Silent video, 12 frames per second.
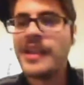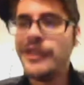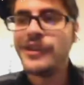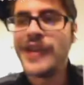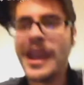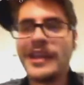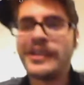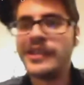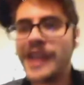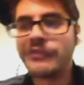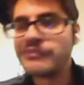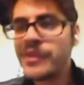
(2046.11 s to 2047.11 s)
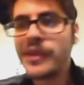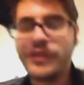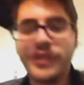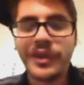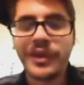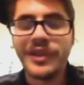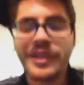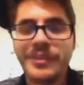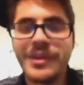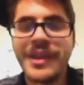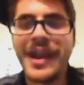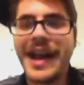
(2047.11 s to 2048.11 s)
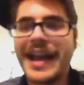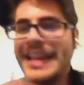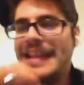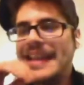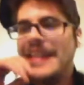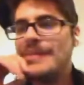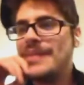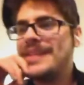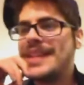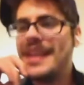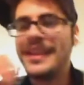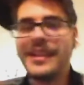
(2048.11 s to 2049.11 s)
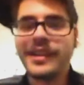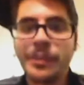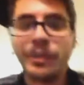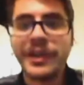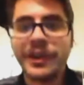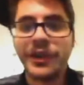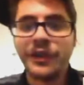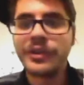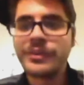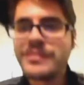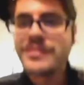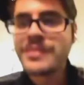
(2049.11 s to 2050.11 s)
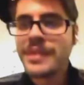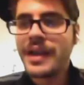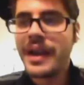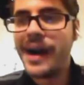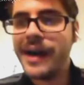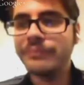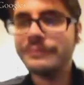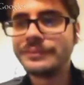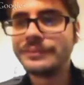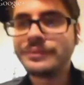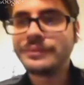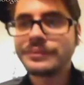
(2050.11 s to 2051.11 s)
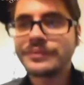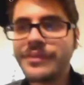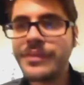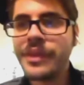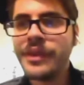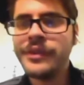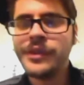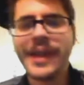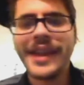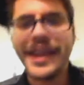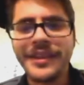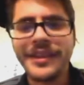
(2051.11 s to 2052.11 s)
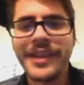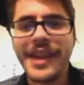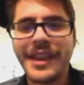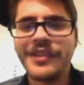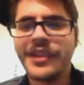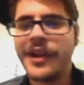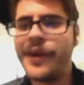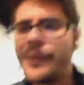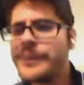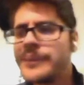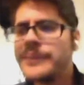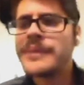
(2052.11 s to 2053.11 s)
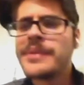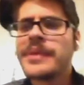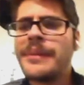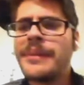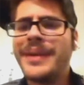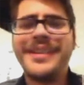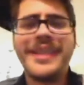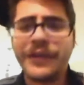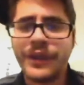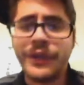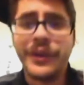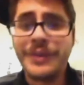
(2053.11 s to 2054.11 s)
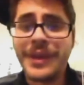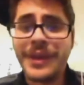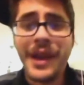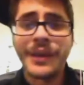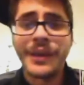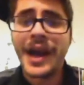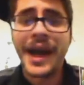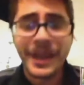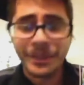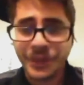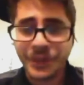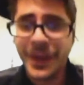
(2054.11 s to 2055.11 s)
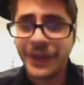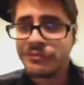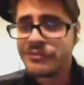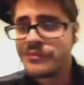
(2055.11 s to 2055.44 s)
You can't do that. Fleury's going to be a guy. He may take a couple years to get into the NHL, but he's definitely going to be a guy with a high upside.